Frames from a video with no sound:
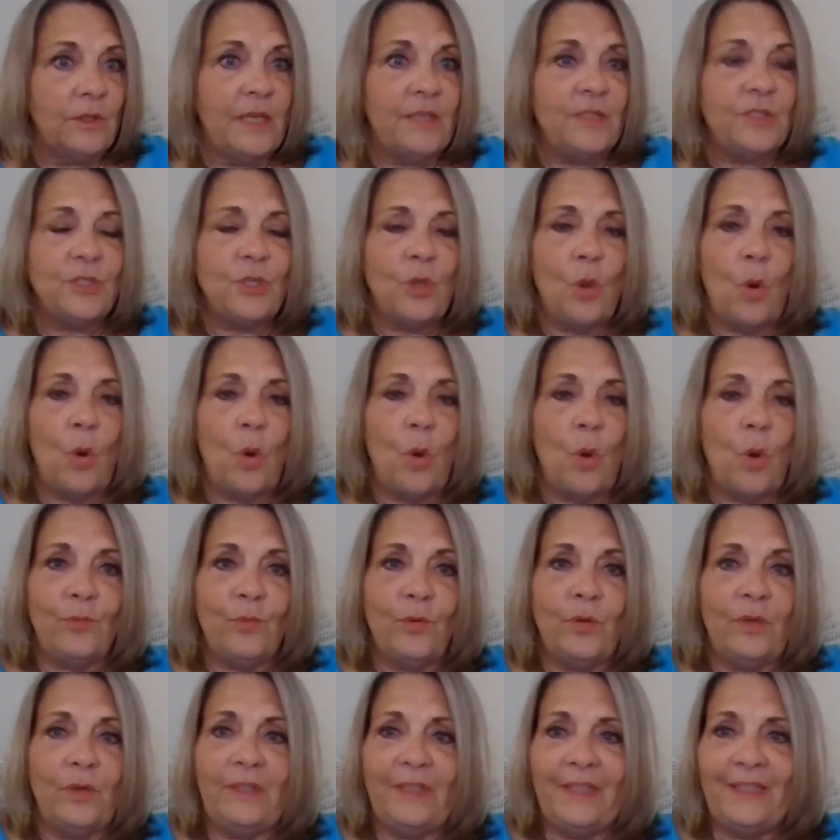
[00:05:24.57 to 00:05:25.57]
And so I
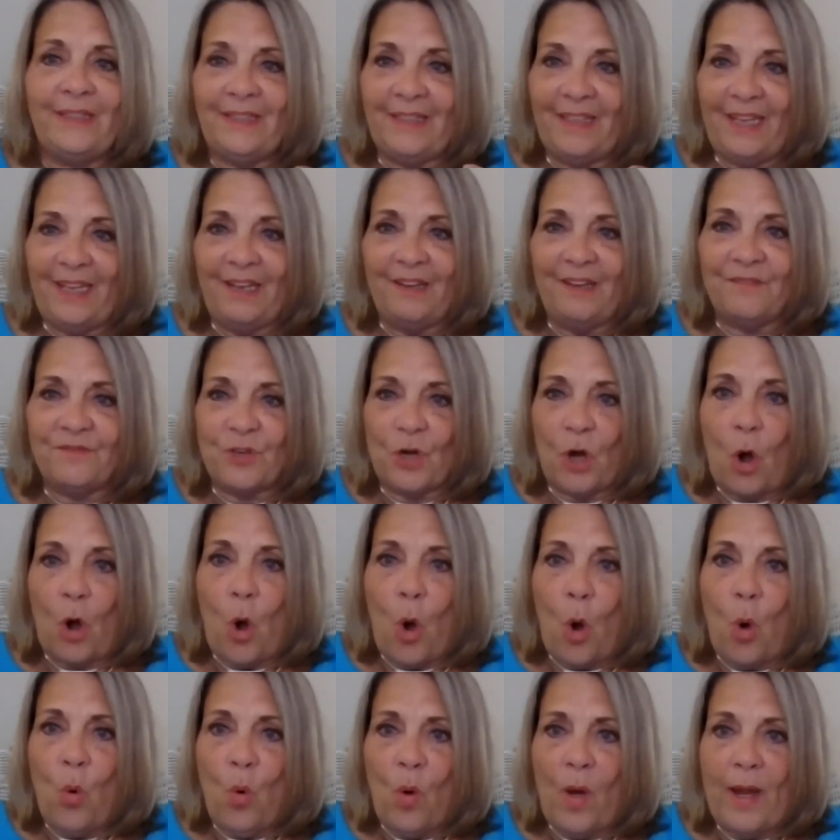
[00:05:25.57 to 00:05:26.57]
really lived
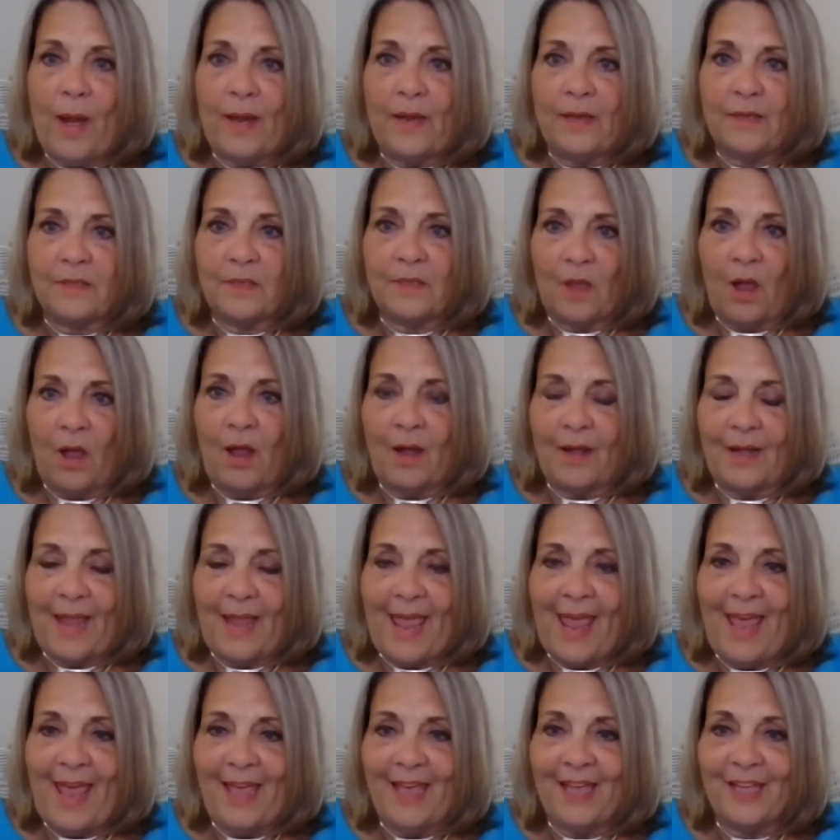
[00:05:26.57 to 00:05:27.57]
always on
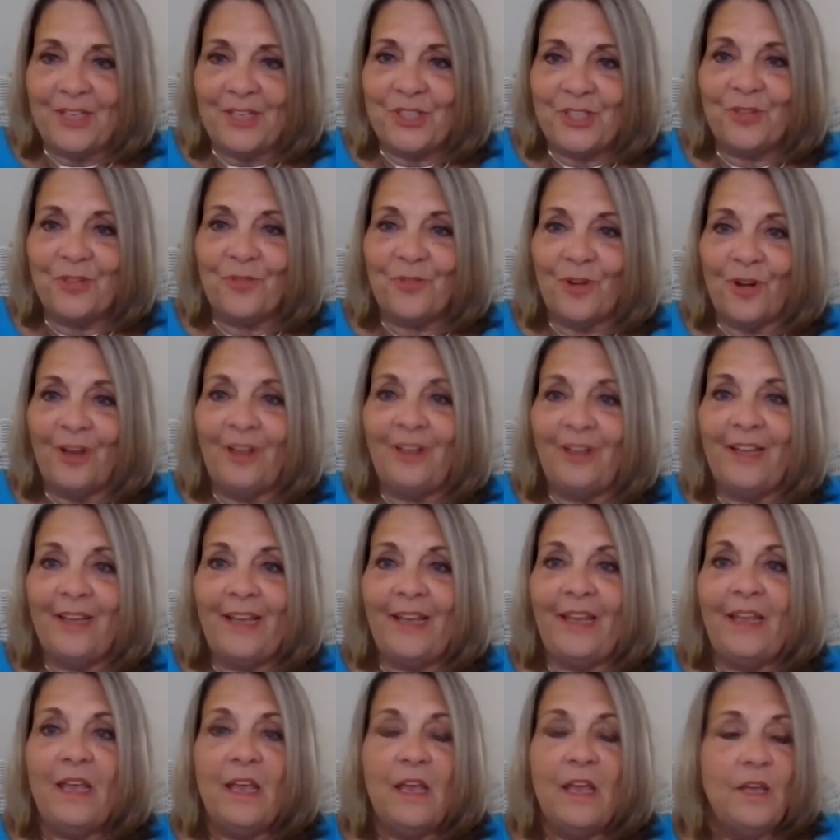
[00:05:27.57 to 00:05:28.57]
edge, and
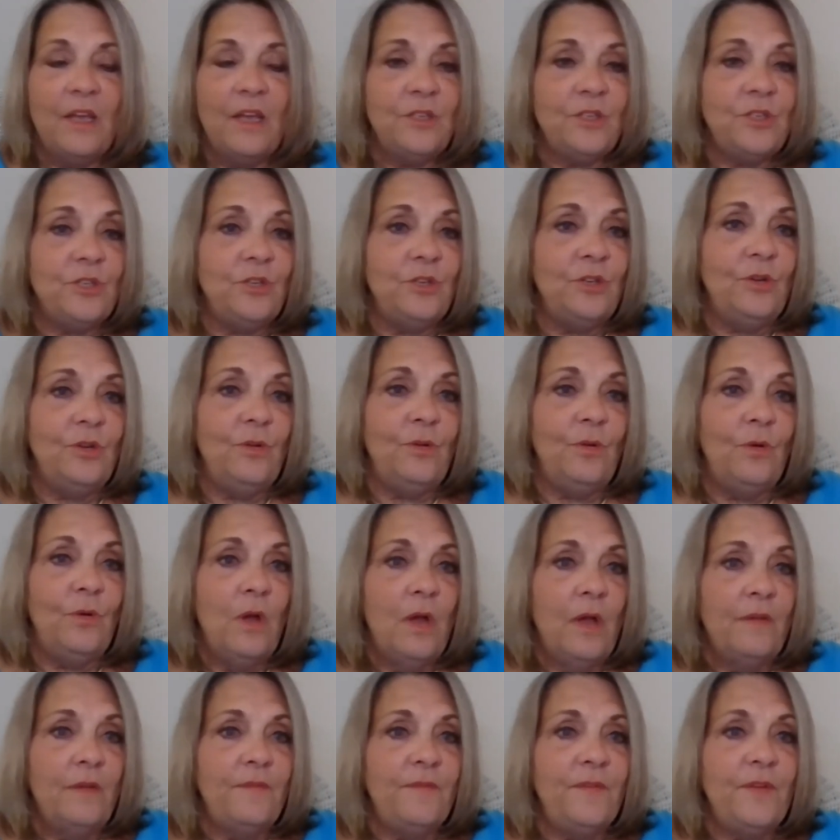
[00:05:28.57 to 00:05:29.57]
really to
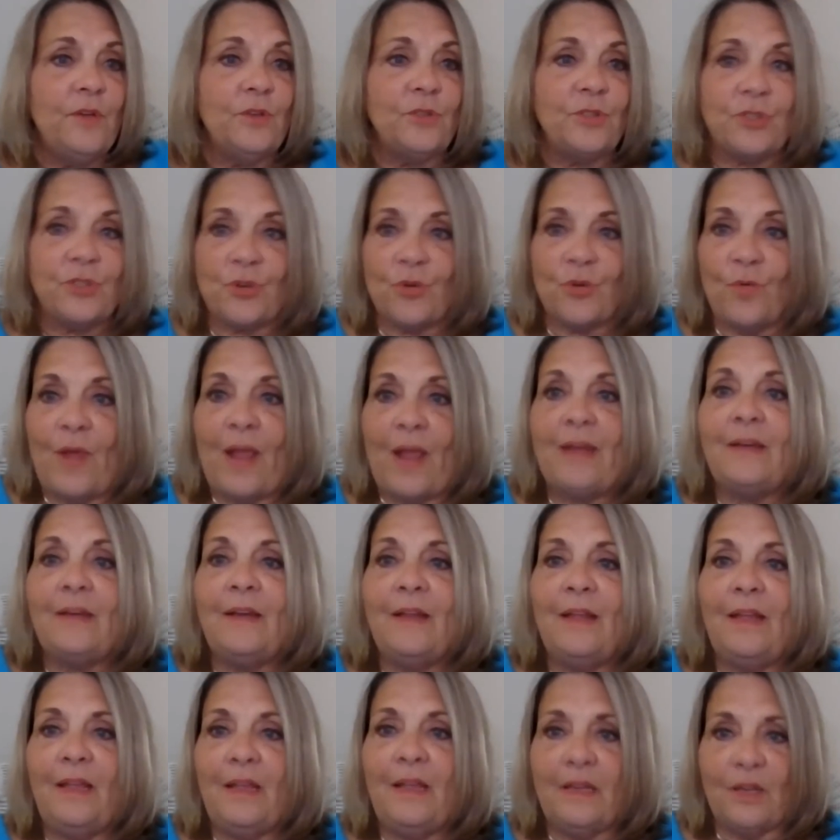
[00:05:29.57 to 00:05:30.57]
feel
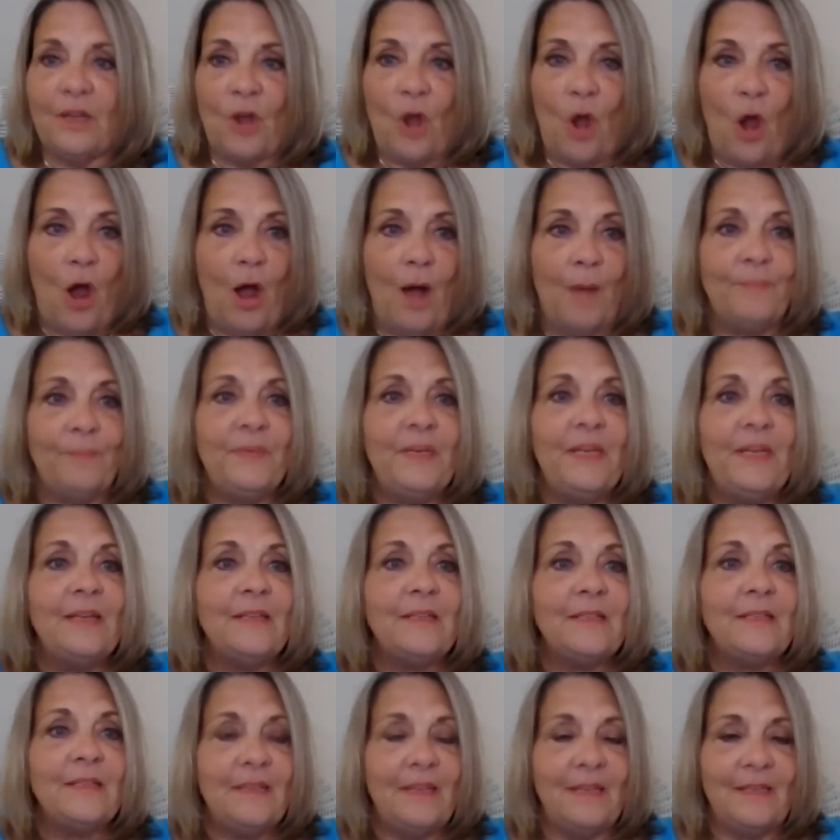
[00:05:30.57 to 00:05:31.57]
serenity and
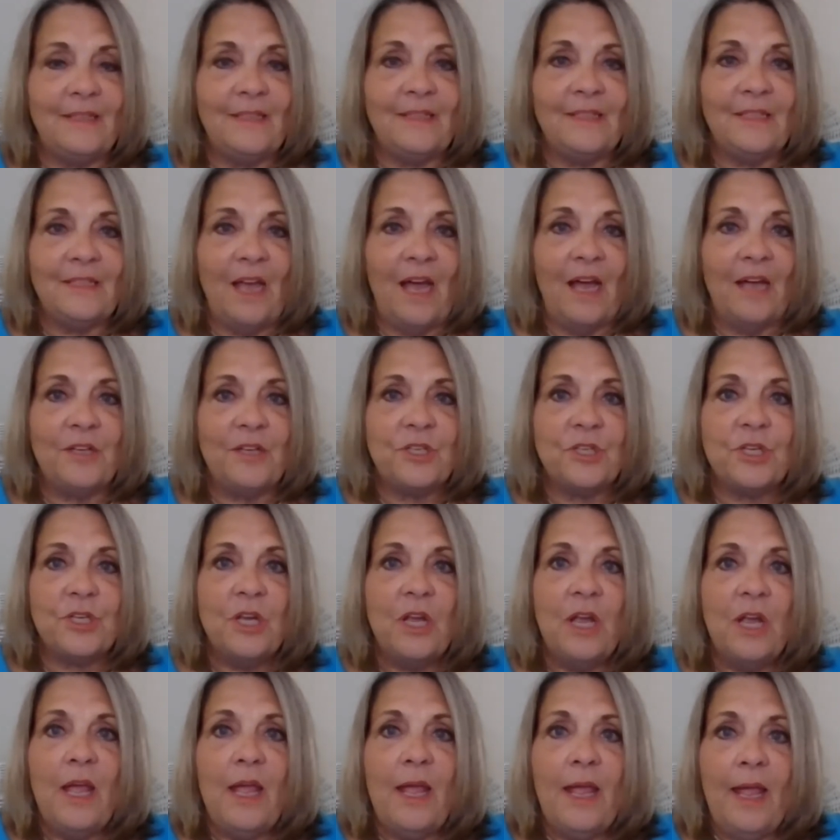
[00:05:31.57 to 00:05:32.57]
calmness and such,
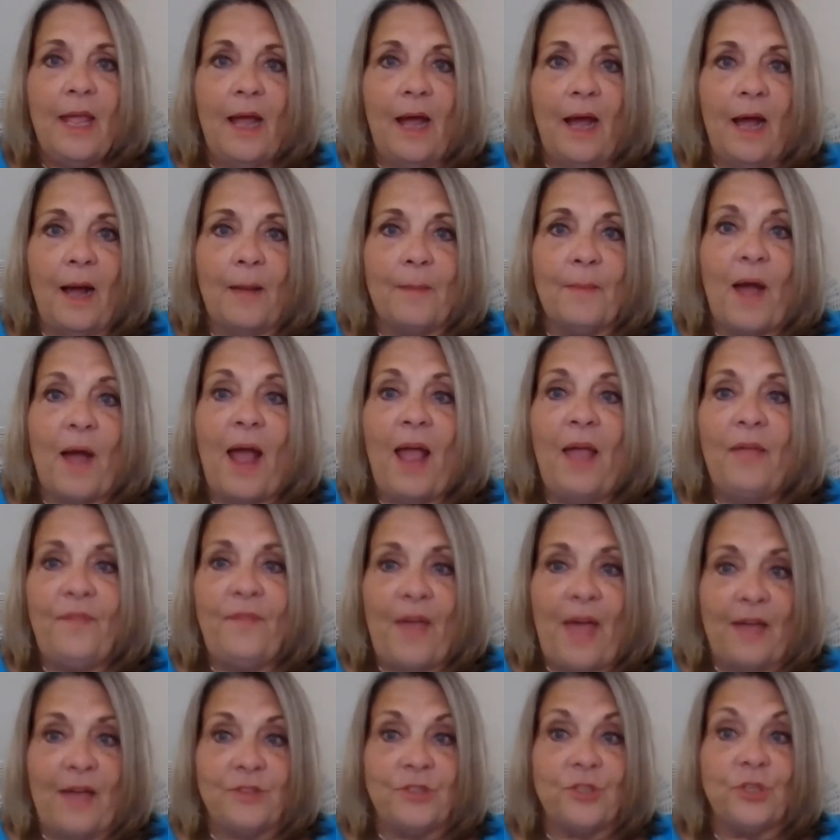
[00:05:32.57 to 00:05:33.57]
I've
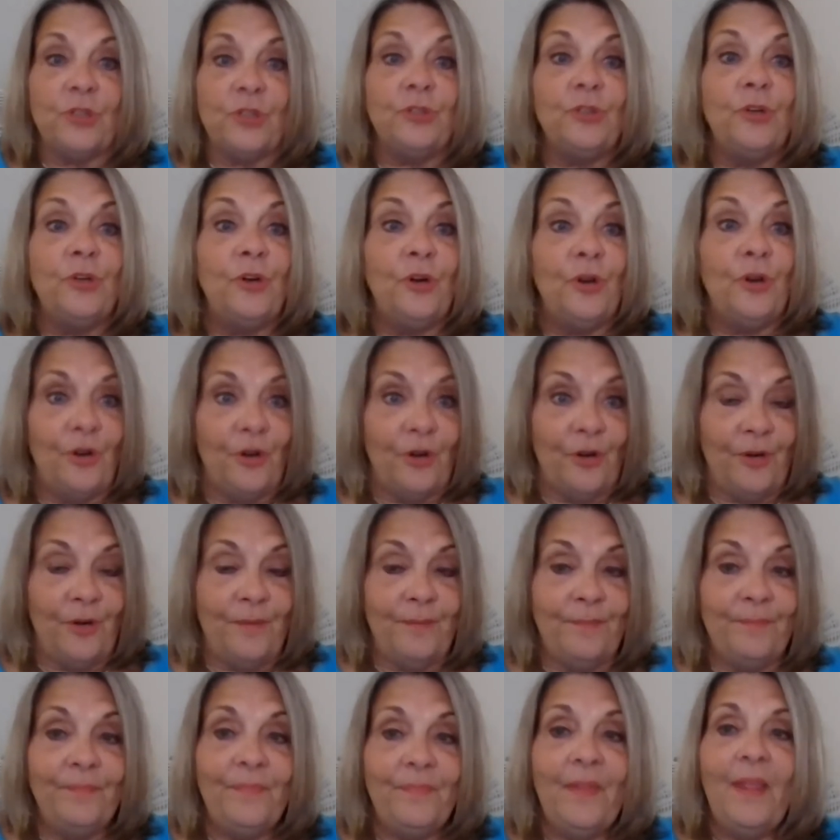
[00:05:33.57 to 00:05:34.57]
had to learn.